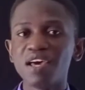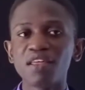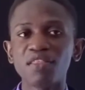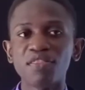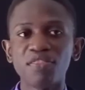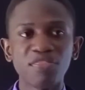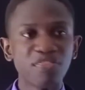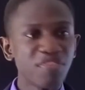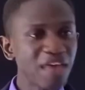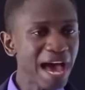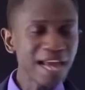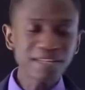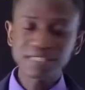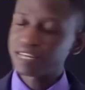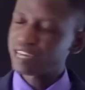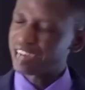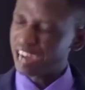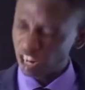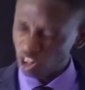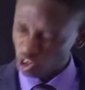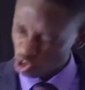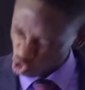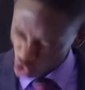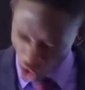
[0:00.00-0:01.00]
That
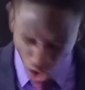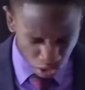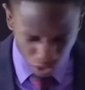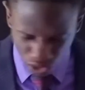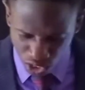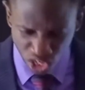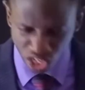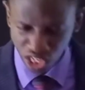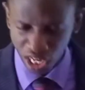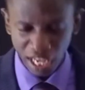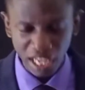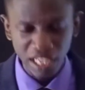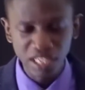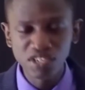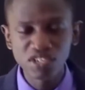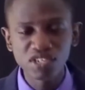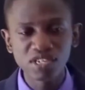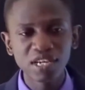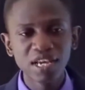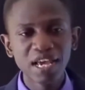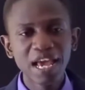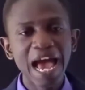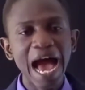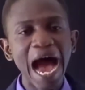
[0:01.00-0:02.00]
cannot
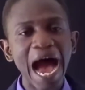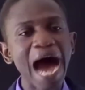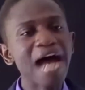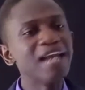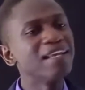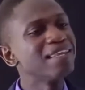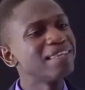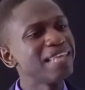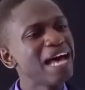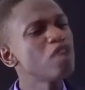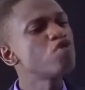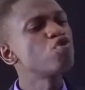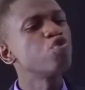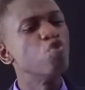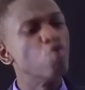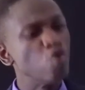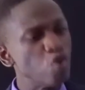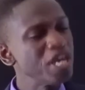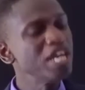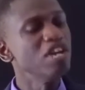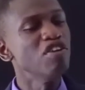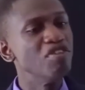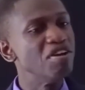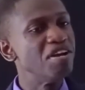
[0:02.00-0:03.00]
change, and that
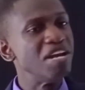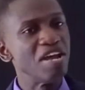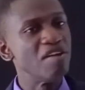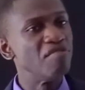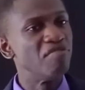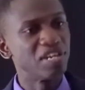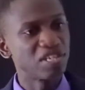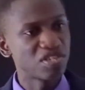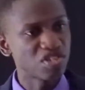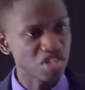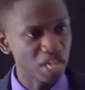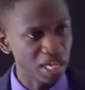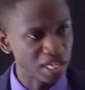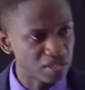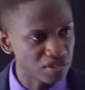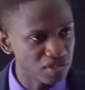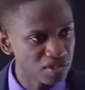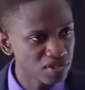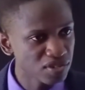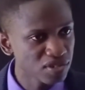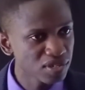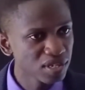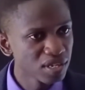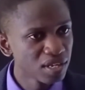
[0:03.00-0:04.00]
will never
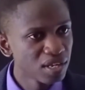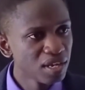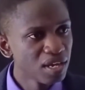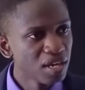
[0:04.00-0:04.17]
change.